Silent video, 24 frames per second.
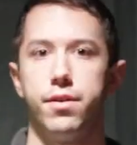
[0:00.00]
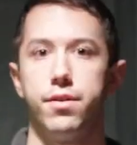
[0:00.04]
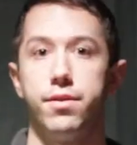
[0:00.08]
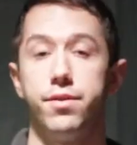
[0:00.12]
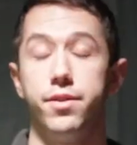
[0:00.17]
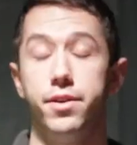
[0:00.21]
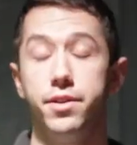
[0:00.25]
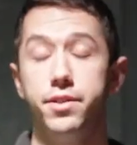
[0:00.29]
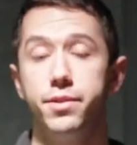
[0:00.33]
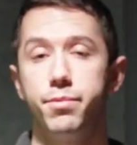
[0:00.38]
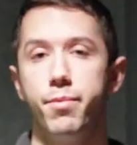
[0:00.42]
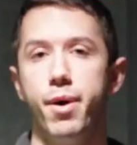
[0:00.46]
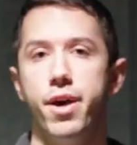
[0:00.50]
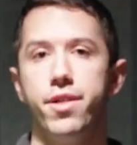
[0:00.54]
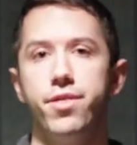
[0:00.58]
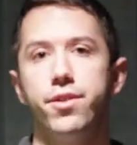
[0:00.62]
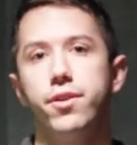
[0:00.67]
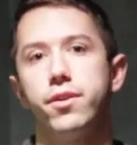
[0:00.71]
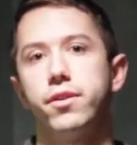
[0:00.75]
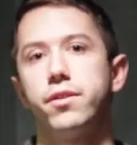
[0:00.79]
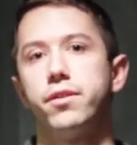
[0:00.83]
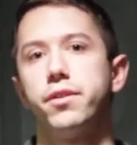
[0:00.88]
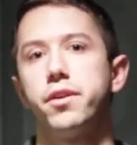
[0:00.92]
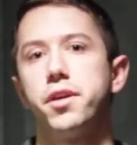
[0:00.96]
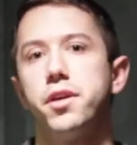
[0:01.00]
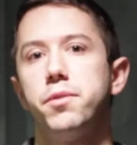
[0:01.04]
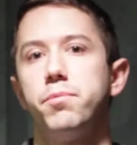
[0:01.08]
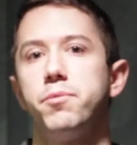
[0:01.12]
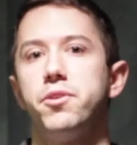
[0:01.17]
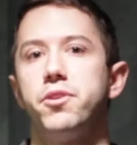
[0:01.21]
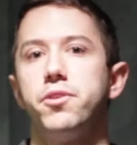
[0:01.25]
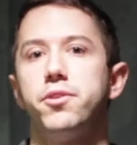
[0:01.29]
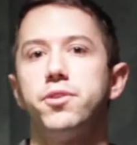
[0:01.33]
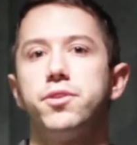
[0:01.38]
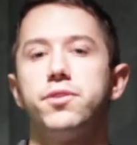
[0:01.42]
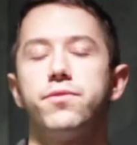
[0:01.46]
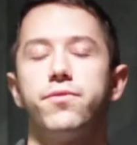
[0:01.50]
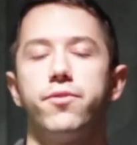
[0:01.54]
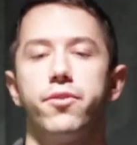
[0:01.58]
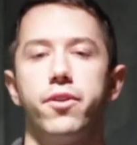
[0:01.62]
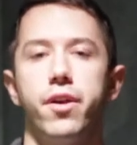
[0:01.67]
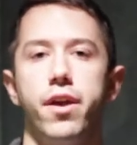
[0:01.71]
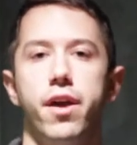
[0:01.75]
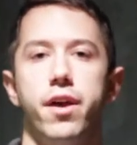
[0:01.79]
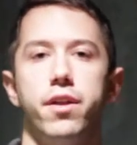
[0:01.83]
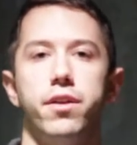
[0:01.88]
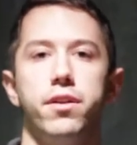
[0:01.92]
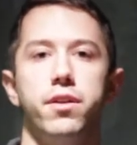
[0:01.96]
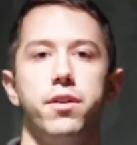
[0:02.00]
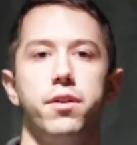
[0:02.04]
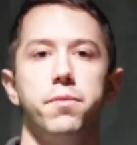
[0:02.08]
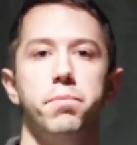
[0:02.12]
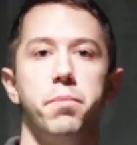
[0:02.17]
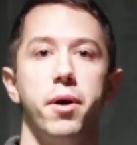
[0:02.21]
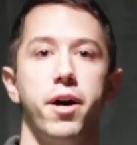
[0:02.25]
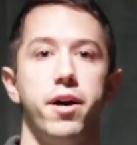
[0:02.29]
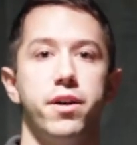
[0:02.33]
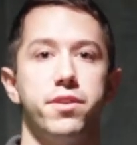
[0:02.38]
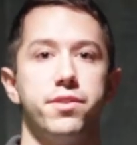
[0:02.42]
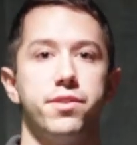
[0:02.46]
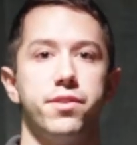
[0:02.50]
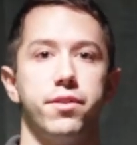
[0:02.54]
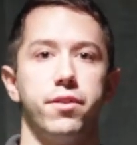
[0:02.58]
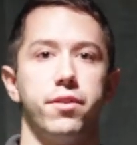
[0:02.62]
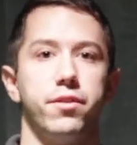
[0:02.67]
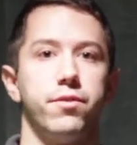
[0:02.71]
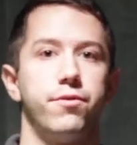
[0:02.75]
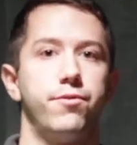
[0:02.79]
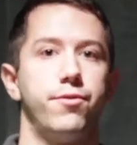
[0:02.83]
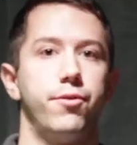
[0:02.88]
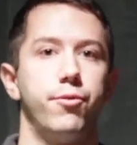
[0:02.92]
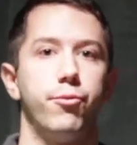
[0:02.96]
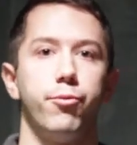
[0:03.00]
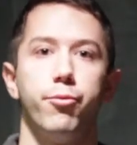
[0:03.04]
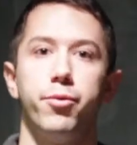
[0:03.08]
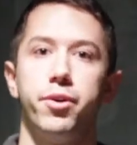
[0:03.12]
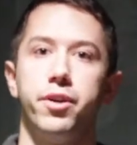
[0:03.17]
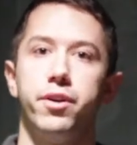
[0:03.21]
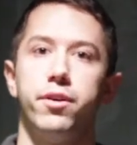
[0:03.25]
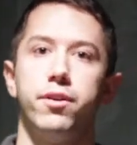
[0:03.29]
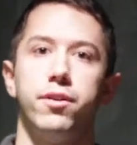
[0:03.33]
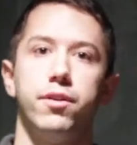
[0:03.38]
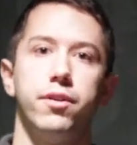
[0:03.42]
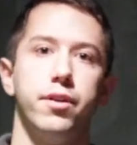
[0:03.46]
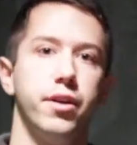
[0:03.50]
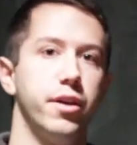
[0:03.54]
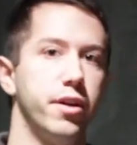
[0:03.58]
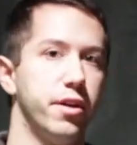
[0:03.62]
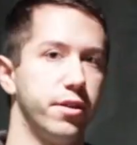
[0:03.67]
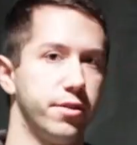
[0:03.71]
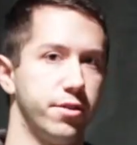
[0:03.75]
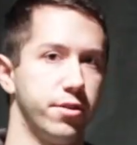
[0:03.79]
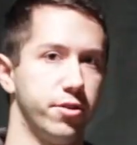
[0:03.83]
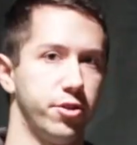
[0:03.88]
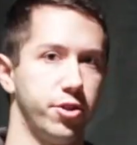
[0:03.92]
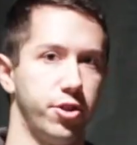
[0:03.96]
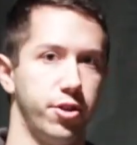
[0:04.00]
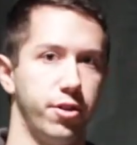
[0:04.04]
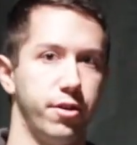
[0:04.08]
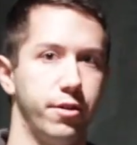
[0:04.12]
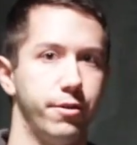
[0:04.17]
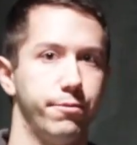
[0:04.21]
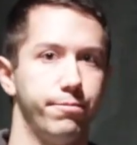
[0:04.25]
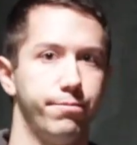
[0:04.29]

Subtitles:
This method can be used for any positive real integer.